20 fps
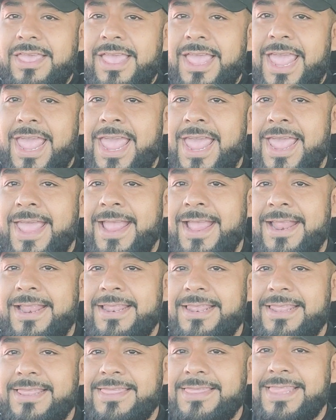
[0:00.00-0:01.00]

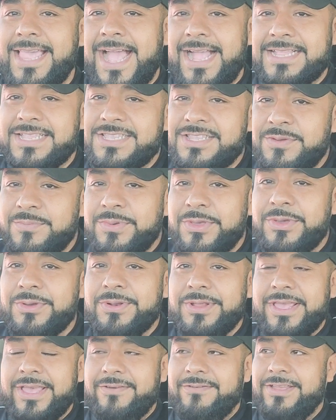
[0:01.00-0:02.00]
And that's the
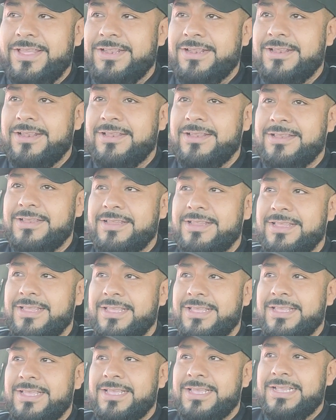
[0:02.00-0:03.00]
beauty of it.
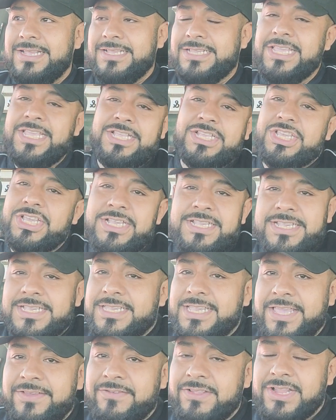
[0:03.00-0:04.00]
See, Jesus
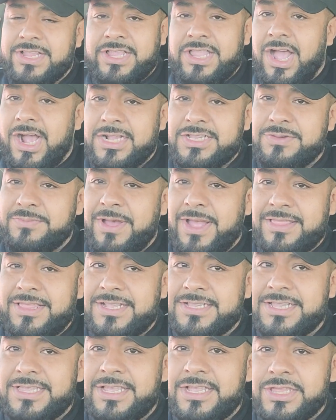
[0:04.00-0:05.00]
even talks about
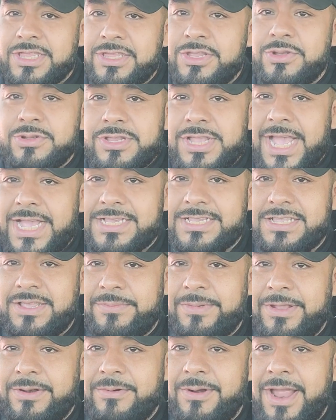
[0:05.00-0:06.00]
this in the New
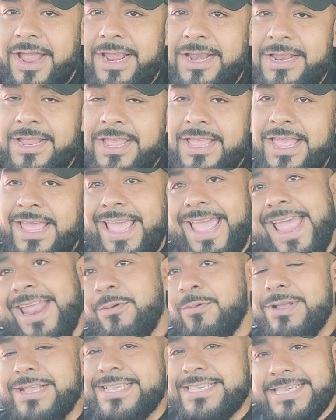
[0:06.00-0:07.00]
Testament, right?
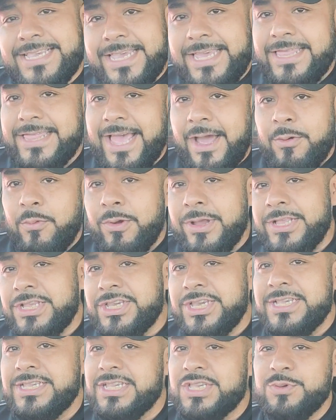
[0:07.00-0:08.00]
And we see that when
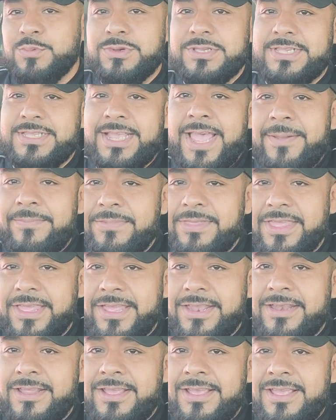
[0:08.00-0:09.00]
Jesus was
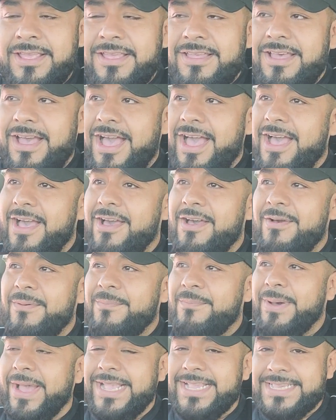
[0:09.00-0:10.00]
tempted
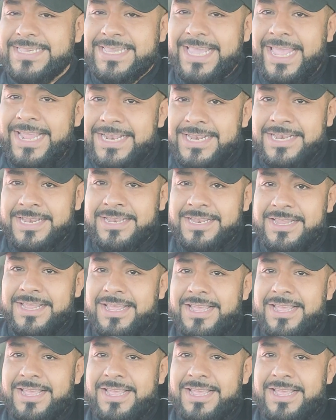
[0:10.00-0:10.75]
by Satan,